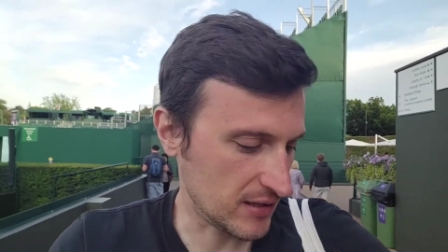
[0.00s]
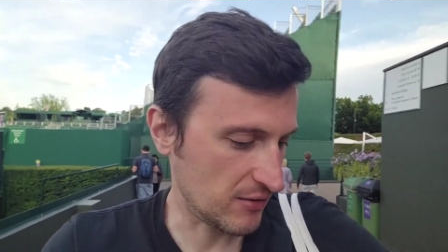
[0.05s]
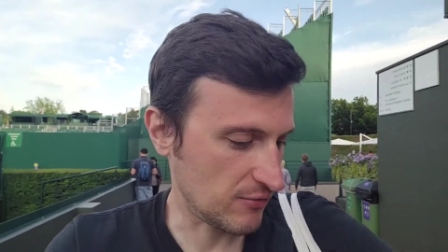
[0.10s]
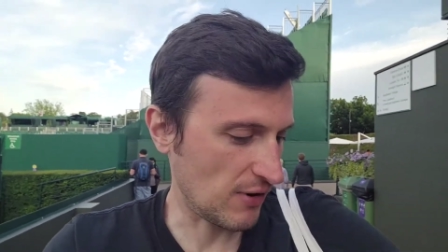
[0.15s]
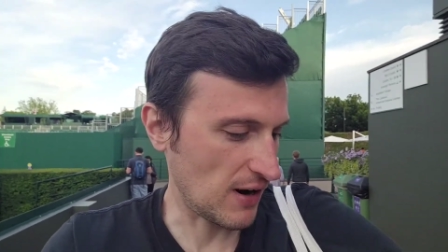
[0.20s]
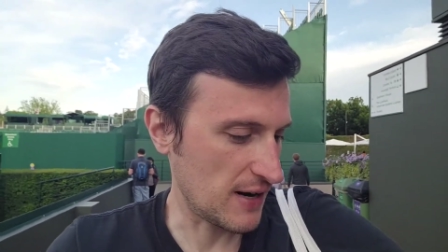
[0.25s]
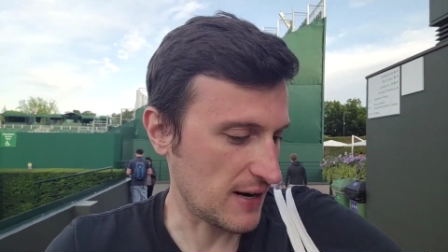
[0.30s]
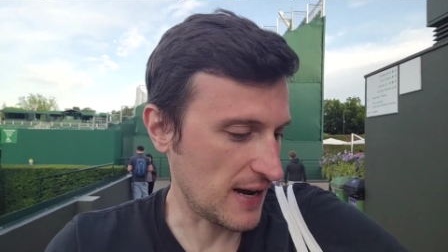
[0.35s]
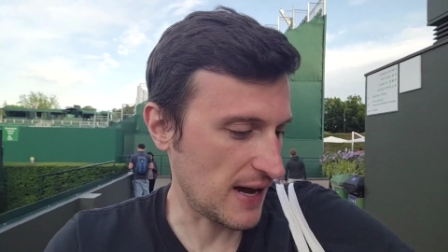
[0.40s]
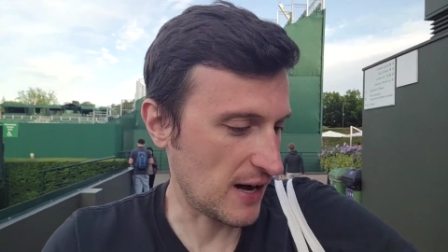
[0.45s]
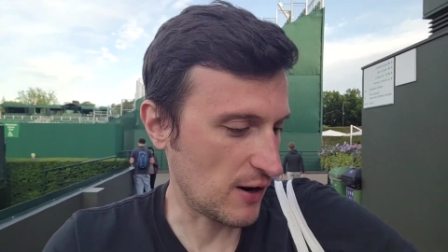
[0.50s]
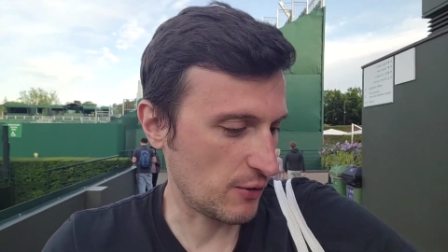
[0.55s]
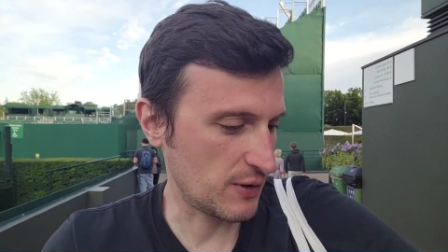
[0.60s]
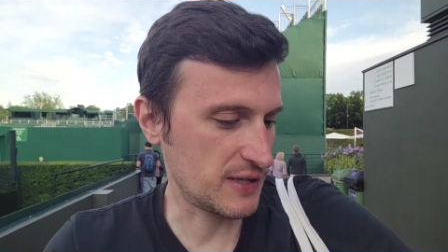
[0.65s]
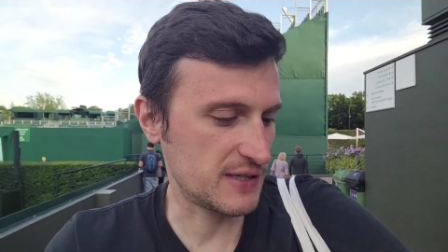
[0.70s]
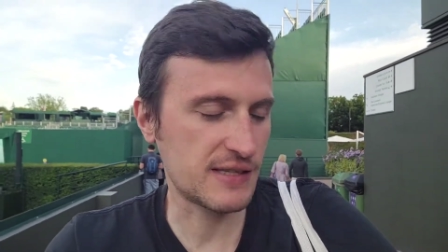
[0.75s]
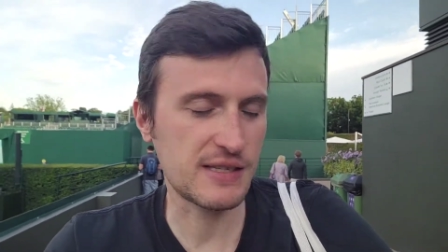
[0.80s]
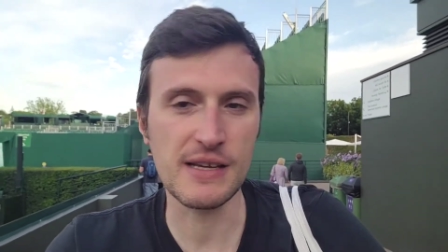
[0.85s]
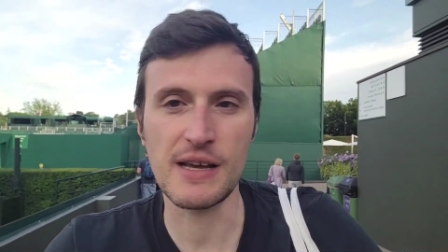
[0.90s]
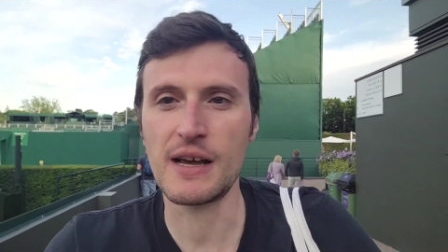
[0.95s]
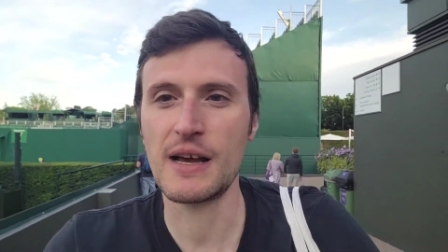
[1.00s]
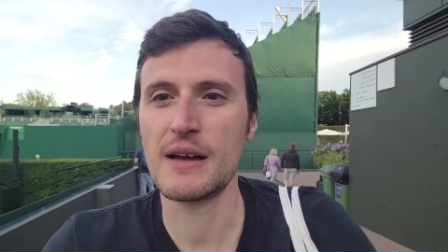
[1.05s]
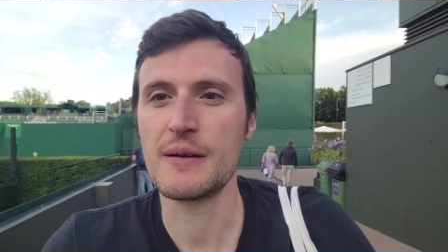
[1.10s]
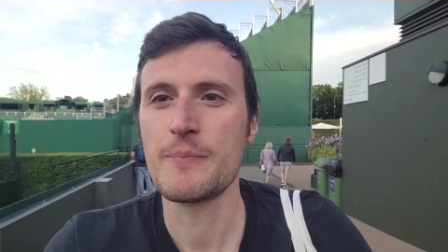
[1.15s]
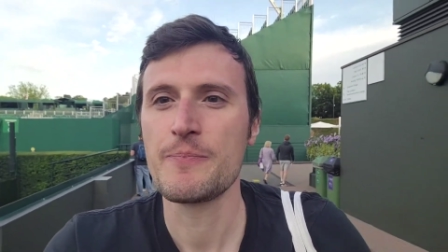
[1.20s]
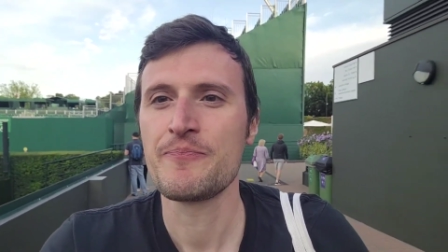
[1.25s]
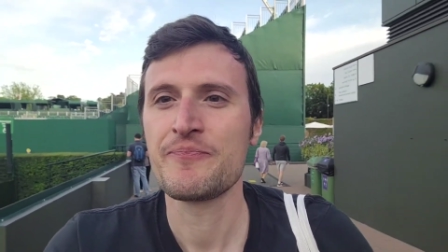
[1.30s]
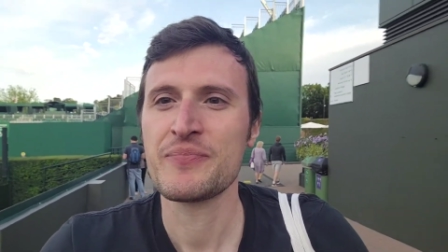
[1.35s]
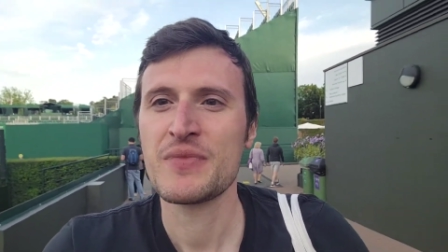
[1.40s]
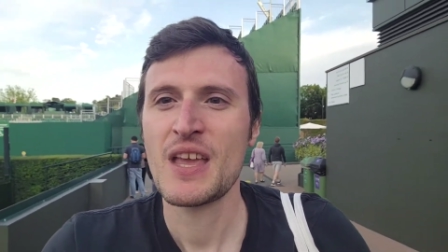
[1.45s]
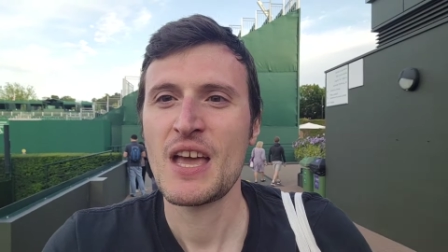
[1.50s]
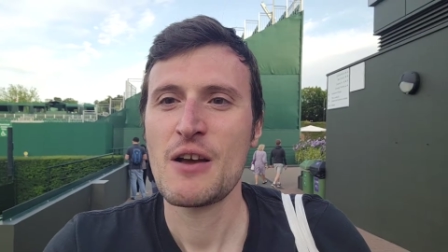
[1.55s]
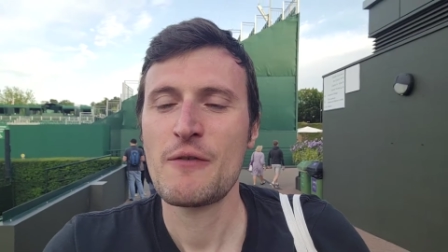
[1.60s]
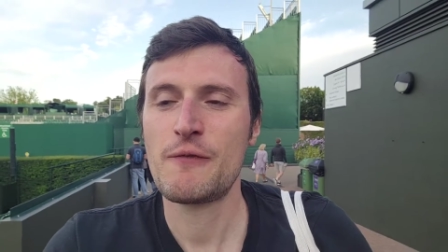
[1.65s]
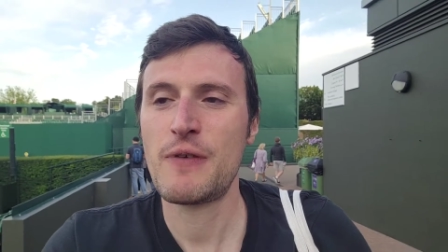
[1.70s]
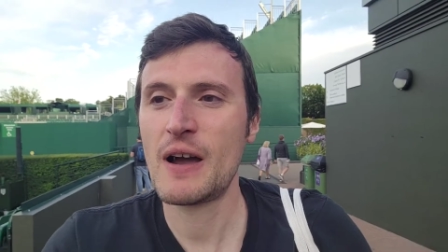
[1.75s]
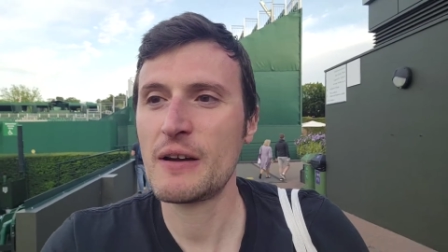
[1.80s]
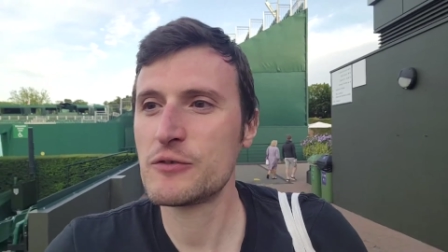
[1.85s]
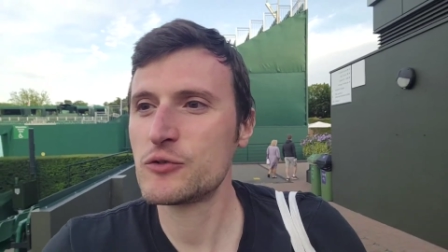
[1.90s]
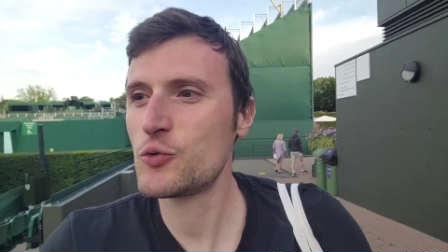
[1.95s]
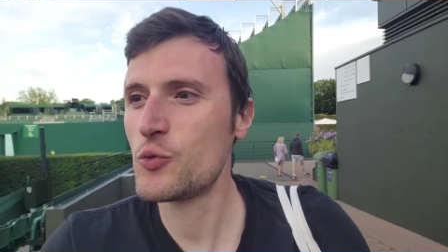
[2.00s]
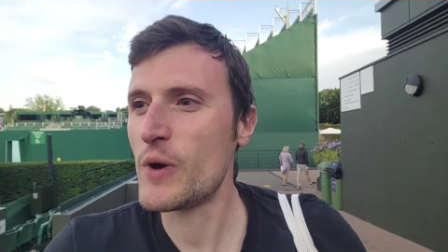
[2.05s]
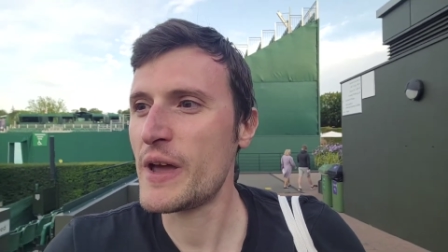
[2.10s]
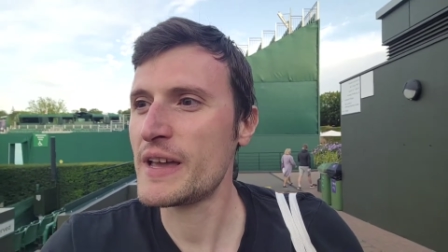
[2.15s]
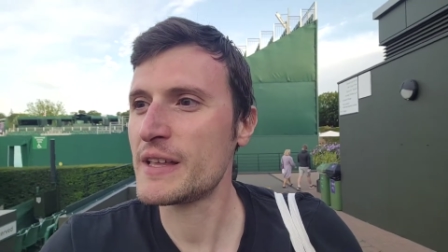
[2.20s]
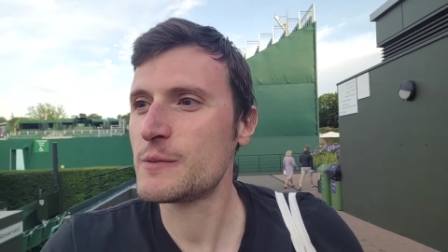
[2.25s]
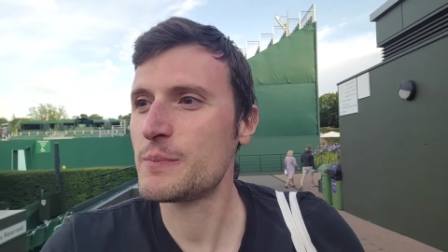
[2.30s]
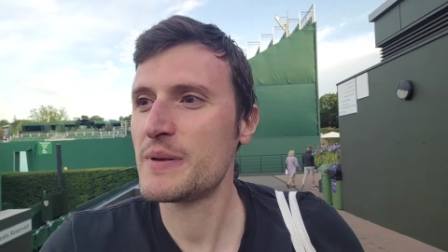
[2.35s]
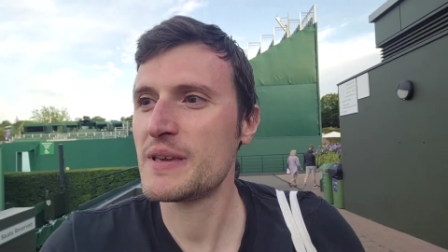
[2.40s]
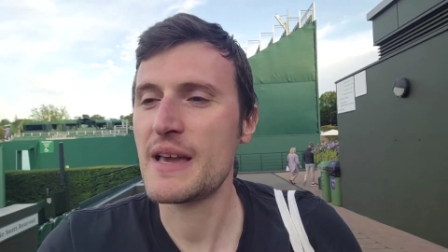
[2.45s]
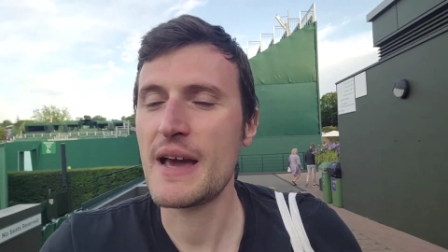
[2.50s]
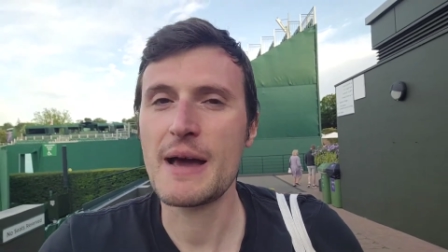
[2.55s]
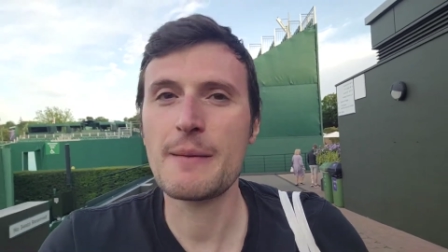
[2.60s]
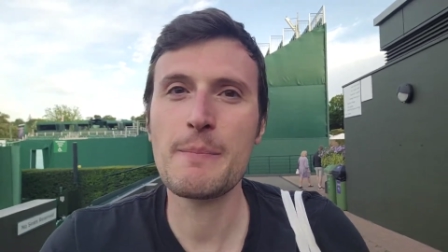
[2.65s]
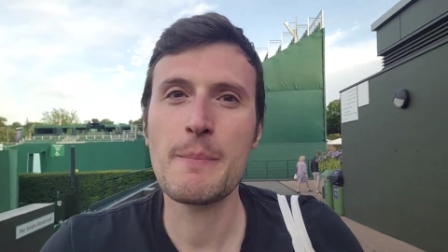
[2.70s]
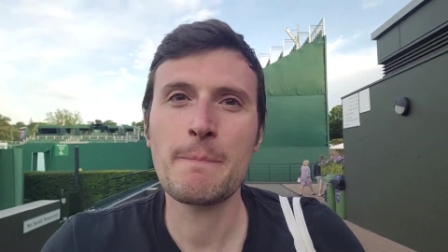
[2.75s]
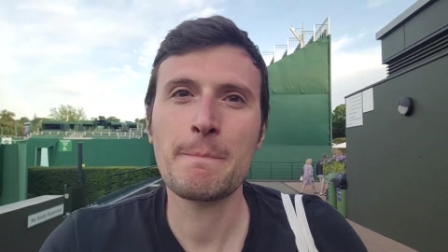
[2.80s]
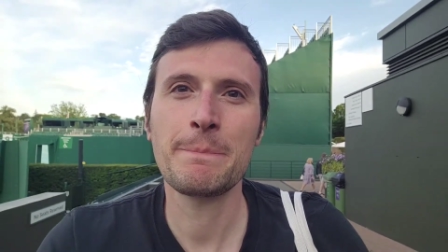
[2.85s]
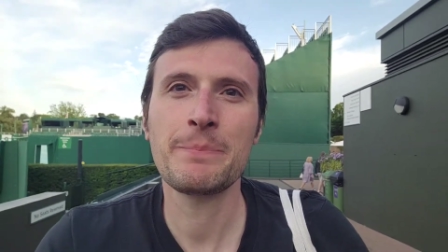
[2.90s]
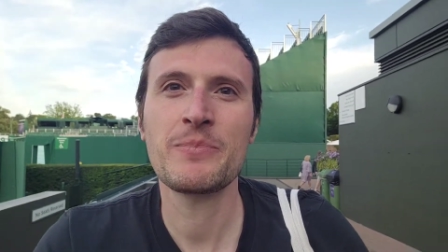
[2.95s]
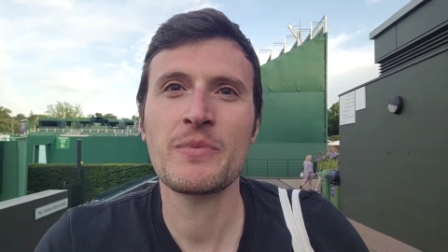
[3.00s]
Right now, it's. 5 to 8 p.m.